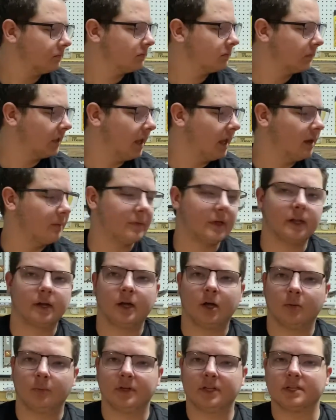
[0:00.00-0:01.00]
Ant-Man
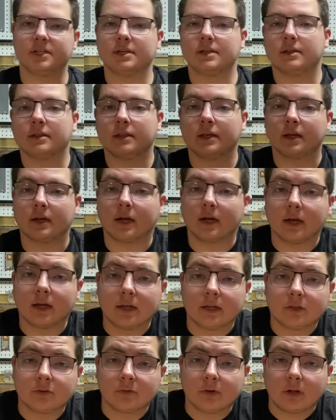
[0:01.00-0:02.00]
helmet that I
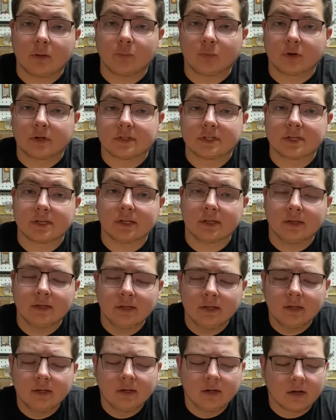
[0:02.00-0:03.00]
3D printed.
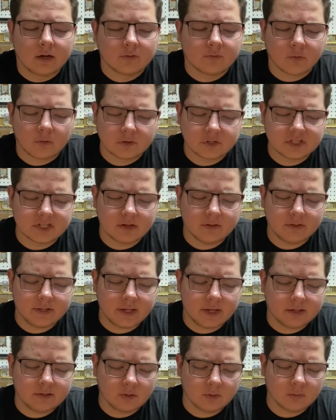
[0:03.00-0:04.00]
Unfortunately, I
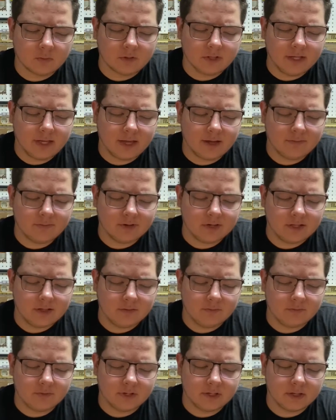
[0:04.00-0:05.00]
don't really have any
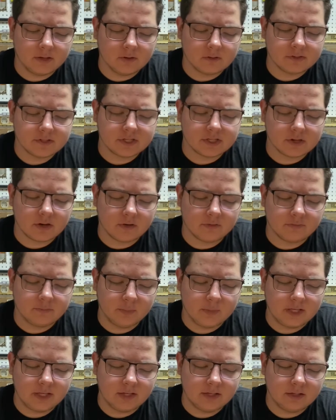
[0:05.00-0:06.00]
videos of
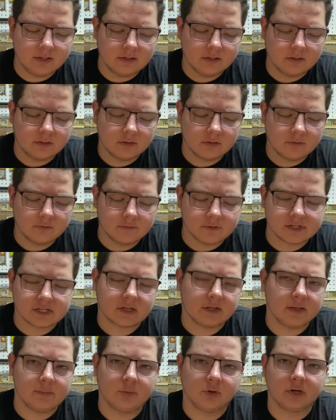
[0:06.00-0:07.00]
me
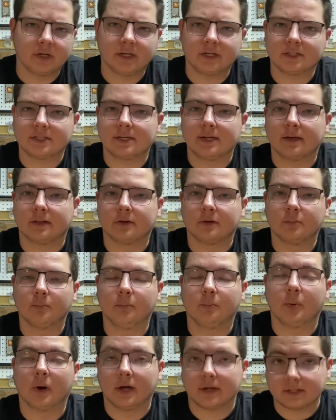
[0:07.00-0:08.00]
physically putting it together,
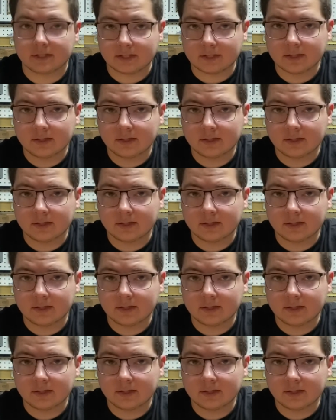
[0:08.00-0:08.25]
but